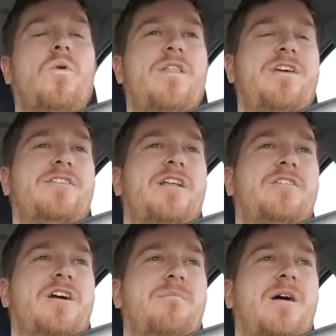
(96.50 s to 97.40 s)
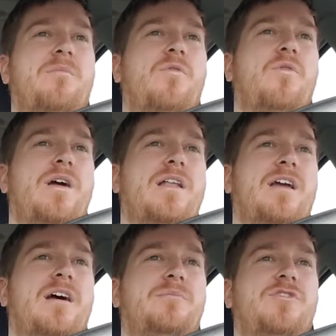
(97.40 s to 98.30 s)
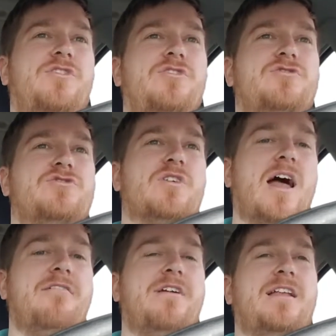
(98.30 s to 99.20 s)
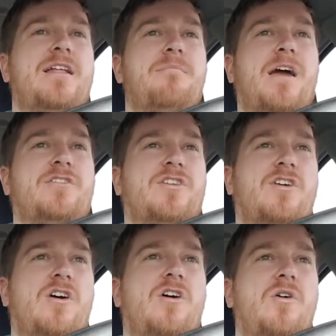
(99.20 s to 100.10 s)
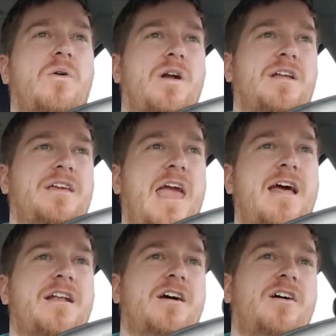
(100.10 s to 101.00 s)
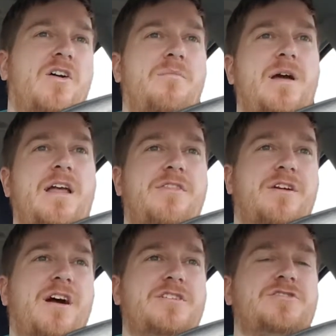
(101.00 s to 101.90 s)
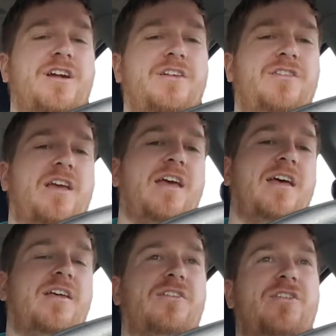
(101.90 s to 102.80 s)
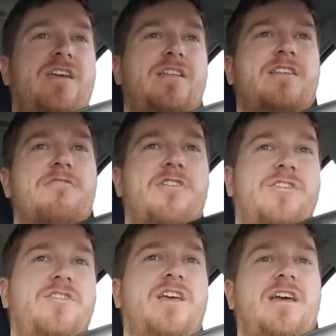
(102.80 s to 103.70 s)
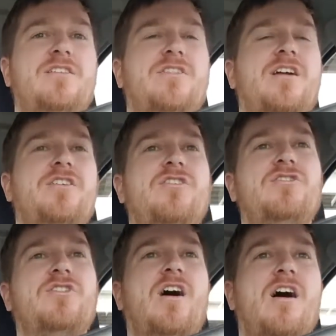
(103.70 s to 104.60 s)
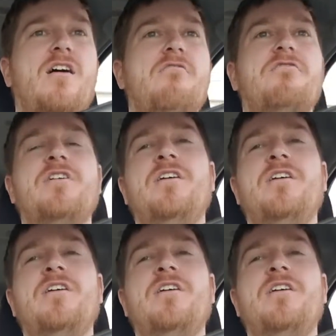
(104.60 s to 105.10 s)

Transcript: One of the things that'll come up when it comes to driving in Mexico or in Canada or many other countries is the difference in their use of